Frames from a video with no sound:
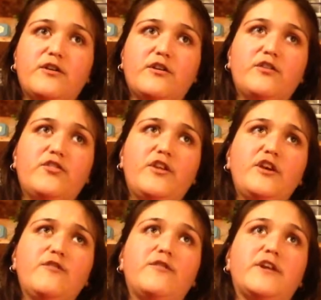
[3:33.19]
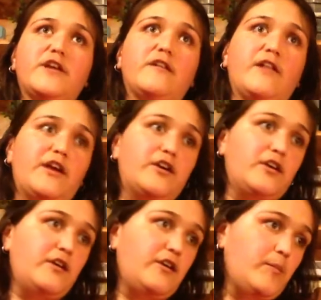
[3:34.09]
think of flicking like
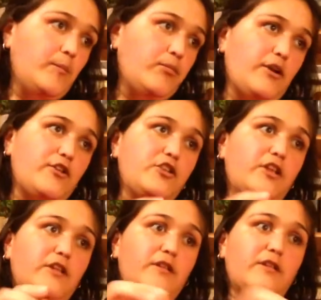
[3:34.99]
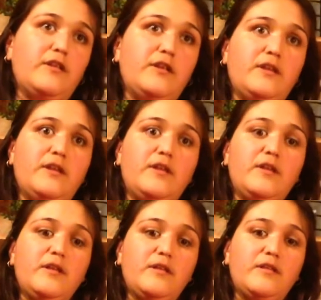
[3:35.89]
brushing
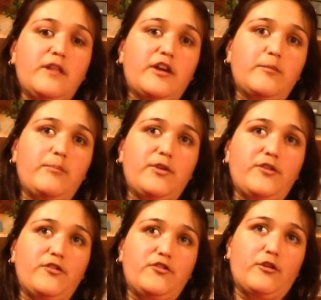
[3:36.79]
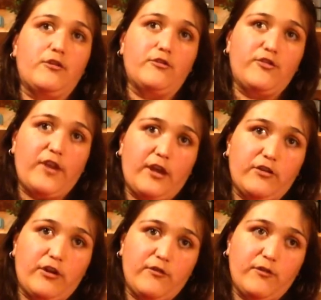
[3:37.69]
like a piece of dirt or
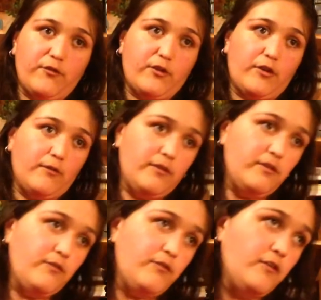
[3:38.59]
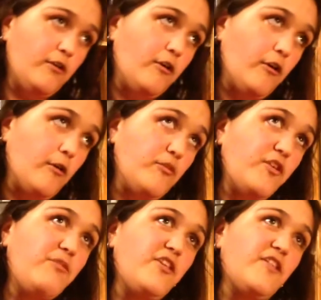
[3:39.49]
sand off of your arm or
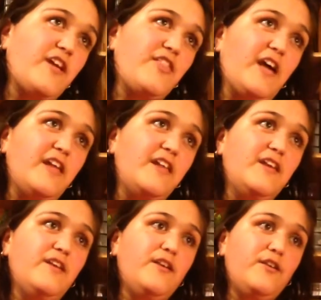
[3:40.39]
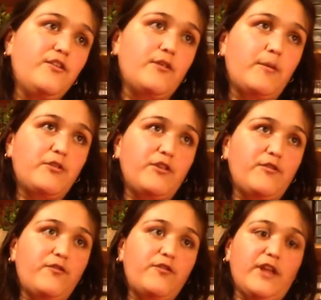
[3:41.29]
something like that. So I'm going to
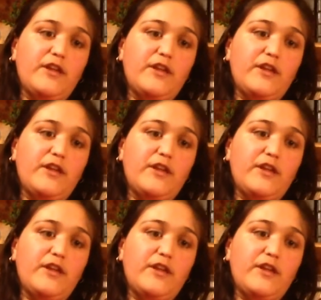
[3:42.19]
flick.